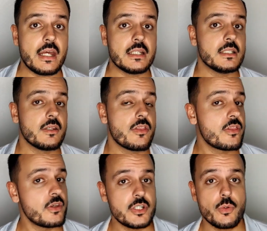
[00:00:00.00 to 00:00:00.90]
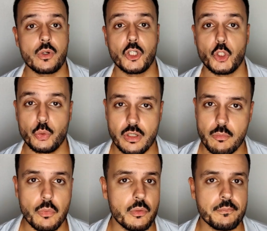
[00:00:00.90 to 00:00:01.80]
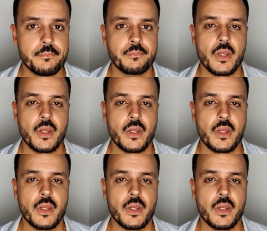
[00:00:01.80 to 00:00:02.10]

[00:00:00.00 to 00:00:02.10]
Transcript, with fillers: and 31 Rue Cambon